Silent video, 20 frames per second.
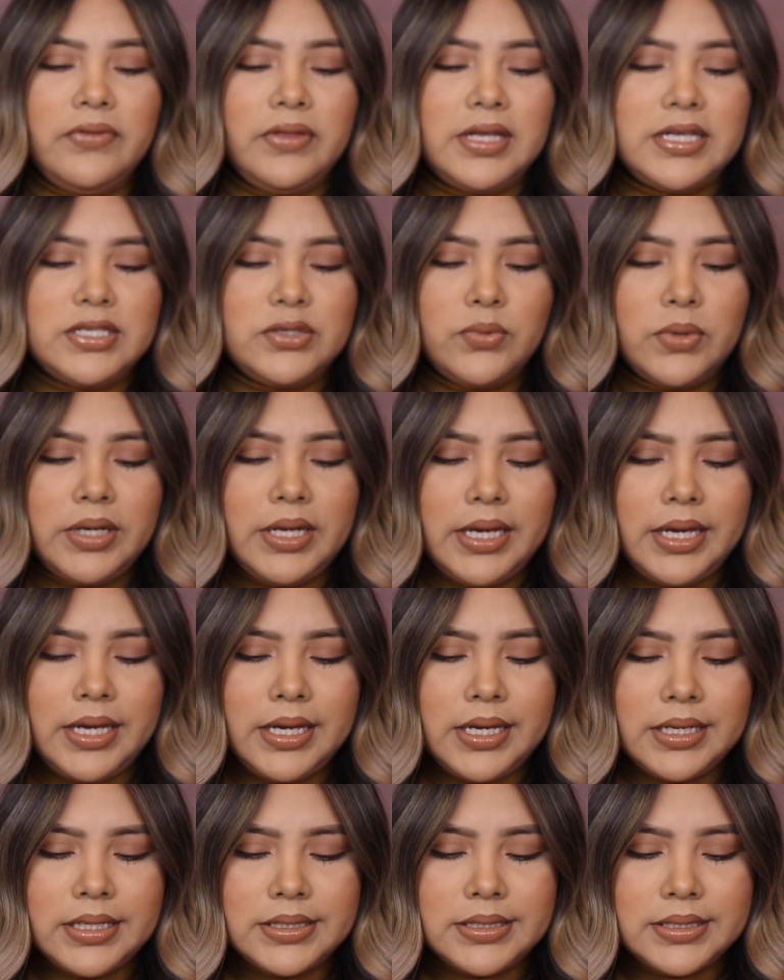This one
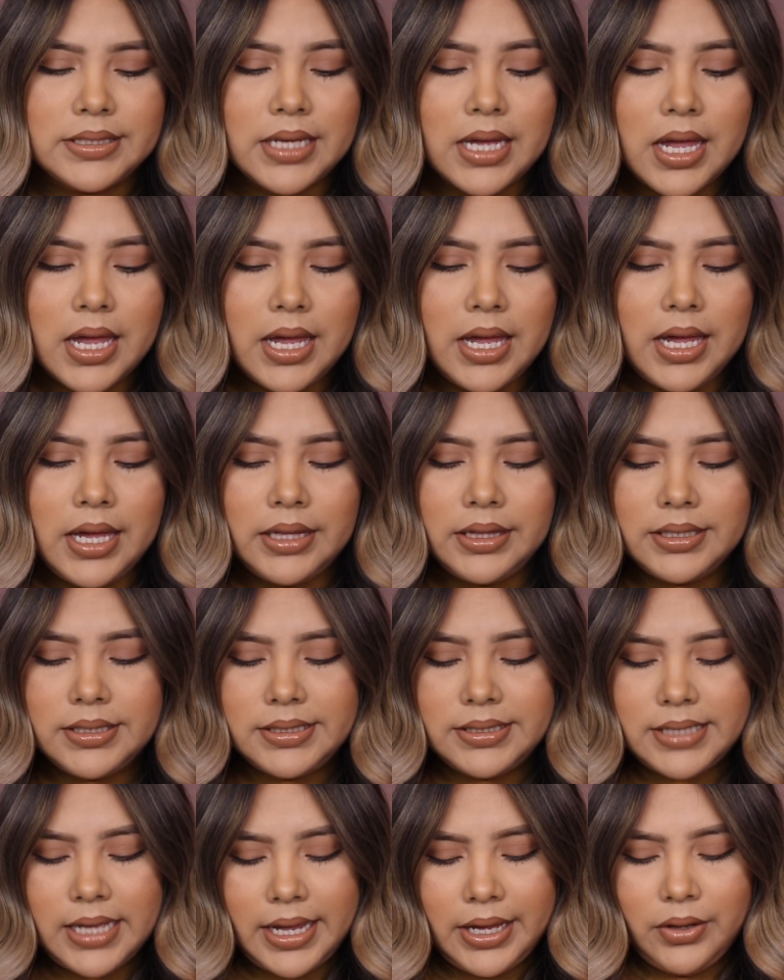is in the
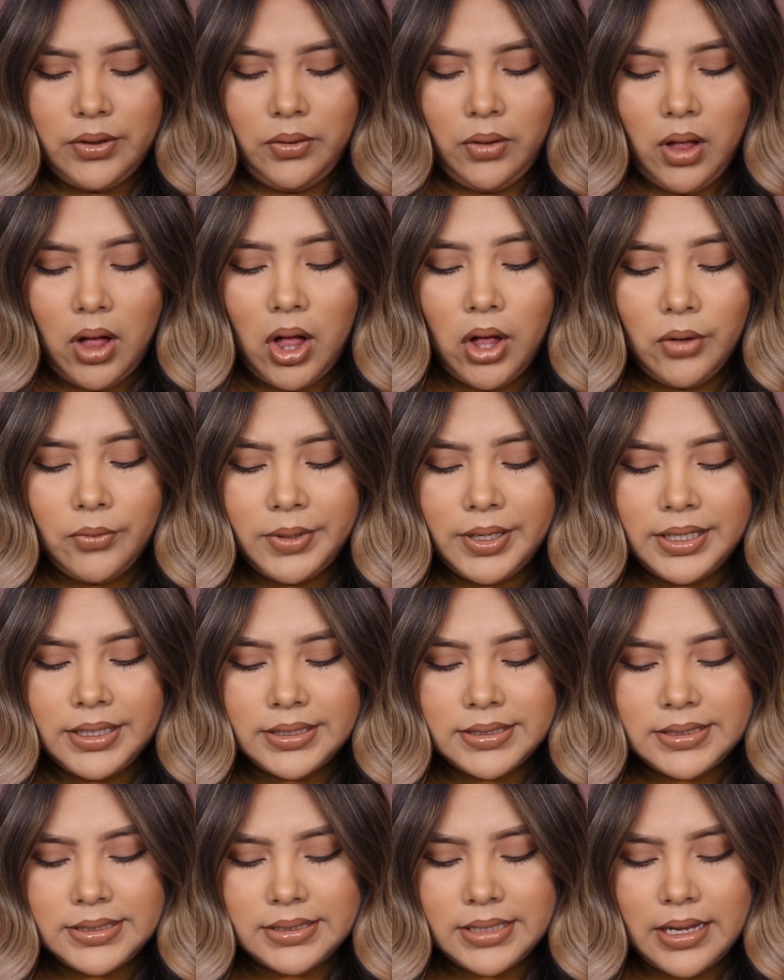style
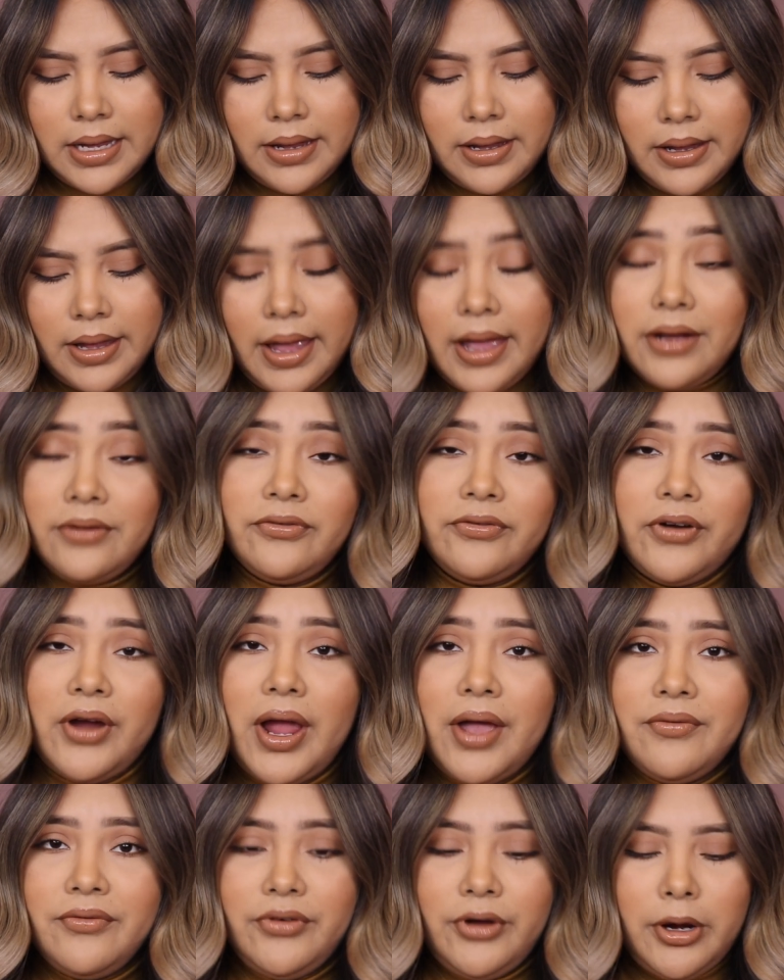Always and
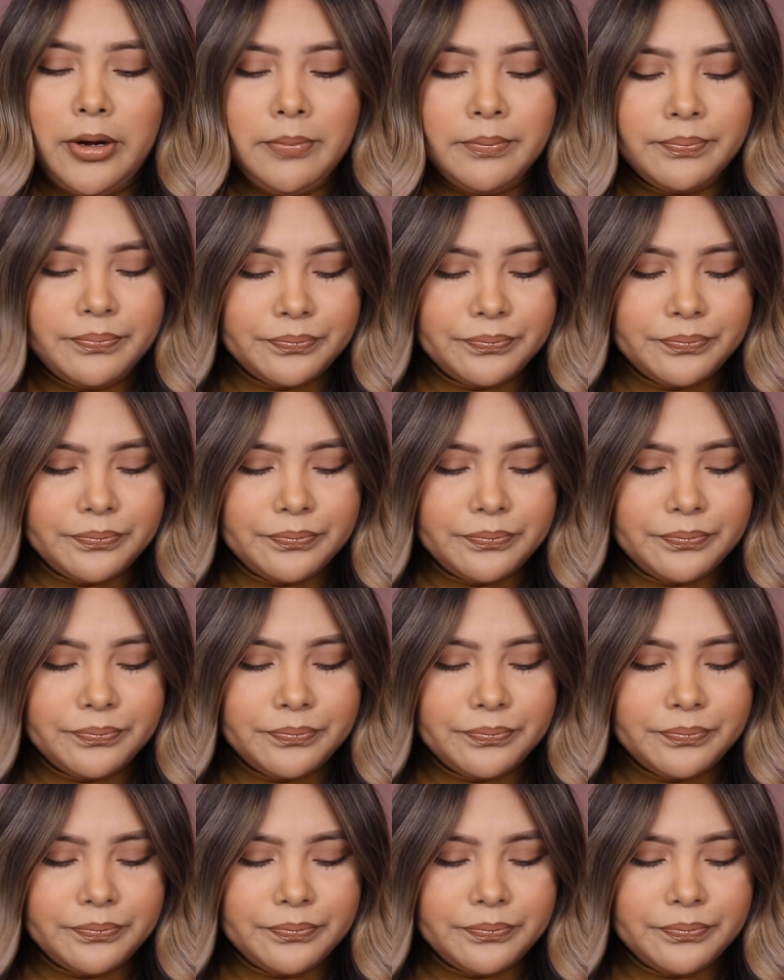Forever.